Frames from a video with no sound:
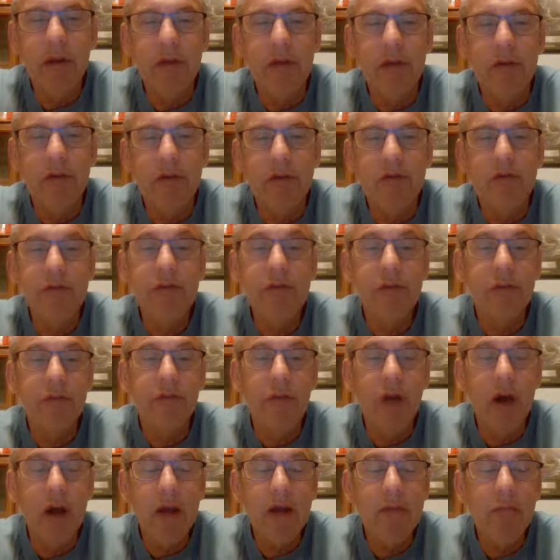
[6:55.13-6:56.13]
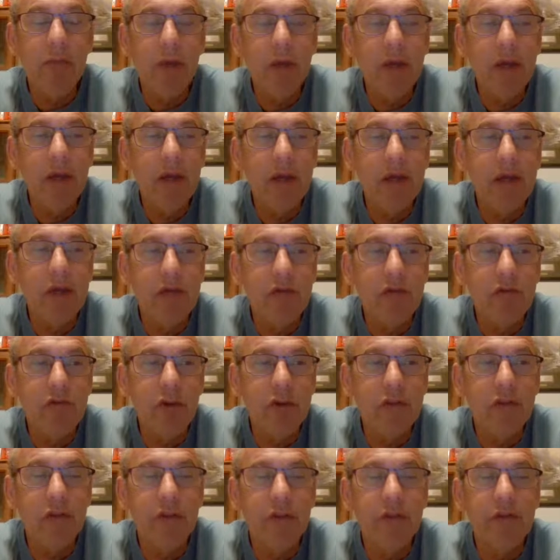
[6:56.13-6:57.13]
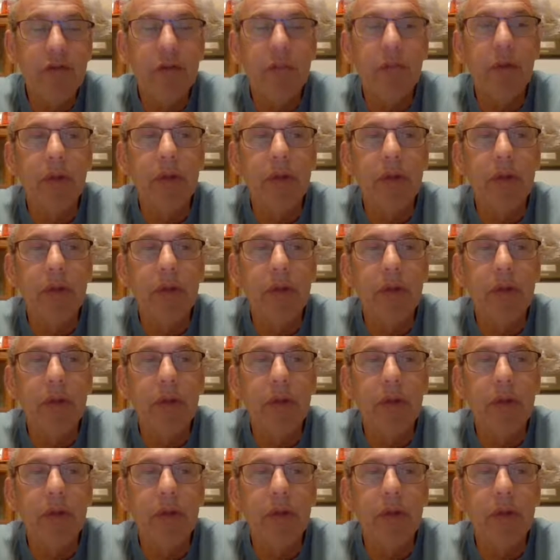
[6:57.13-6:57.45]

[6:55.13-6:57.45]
he knew the divine plan, and he trusted in the